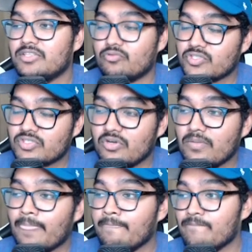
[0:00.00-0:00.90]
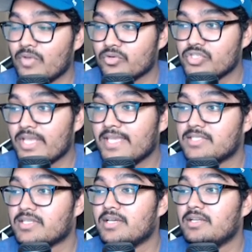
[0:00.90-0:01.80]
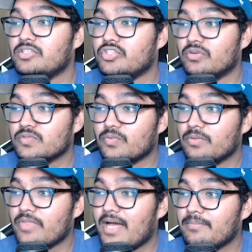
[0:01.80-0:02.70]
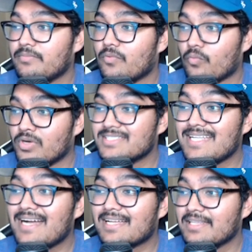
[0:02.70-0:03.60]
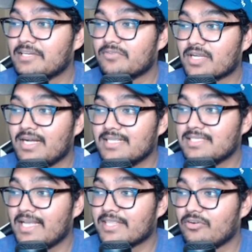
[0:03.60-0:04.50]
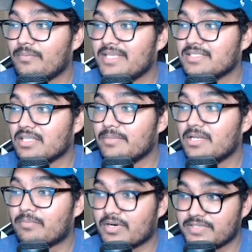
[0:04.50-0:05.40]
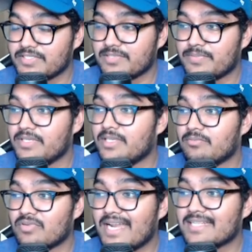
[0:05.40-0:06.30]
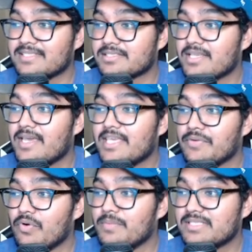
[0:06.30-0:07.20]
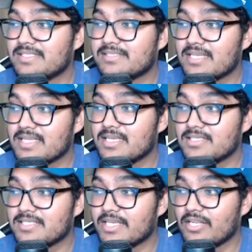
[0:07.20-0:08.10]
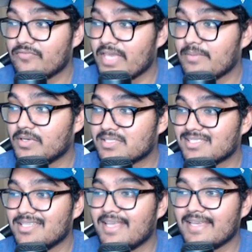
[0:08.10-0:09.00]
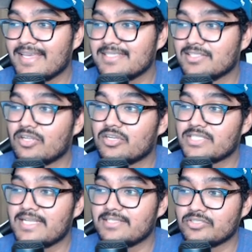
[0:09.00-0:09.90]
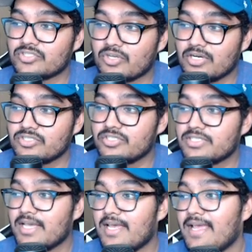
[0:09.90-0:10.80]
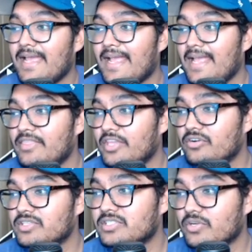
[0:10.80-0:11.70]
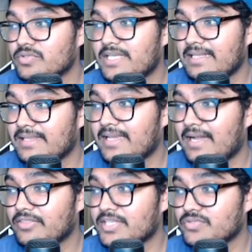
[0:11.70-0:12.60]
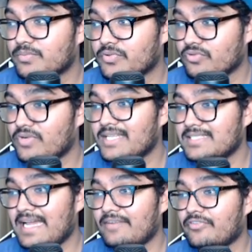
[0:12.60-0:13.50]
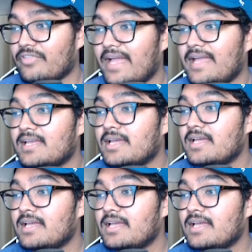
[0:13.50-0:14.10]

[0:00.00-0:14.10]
The result? No chains. Jones was not cleared for contact and remains a limited participant in practice. He will miss his second consecutive game on Sunday against the Los Angeles Chargers, and there is no telling how things will progress after that.